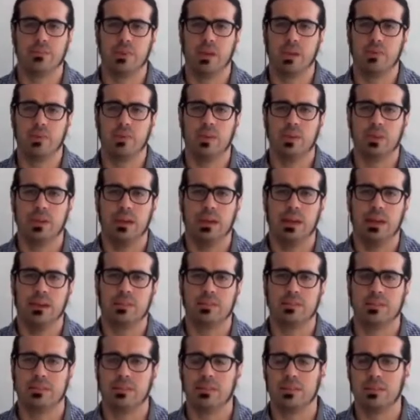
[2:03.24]
maybe the
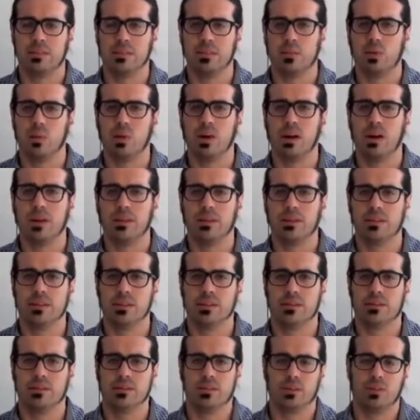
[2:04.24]
last one that
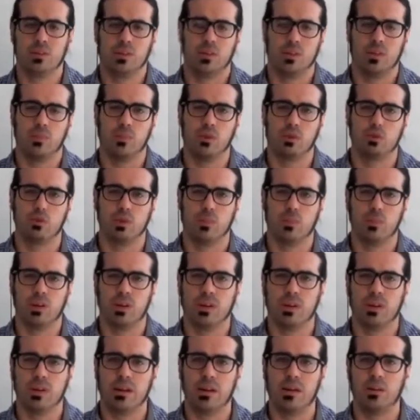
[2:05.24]
is, or the most
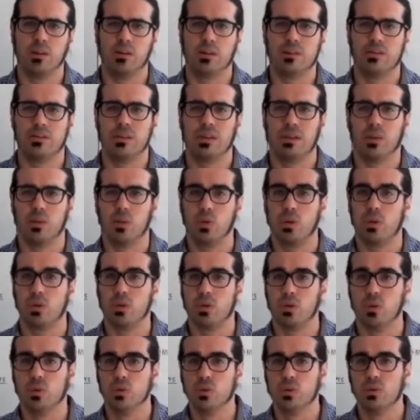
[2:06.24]
popular now, it's the
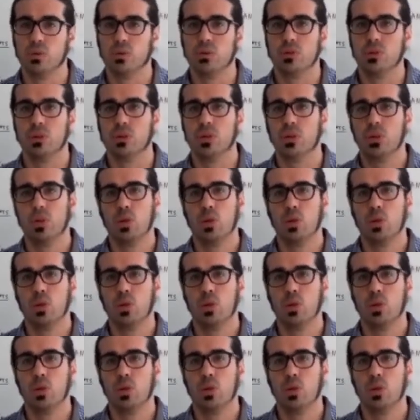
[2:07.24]
Arduino Yun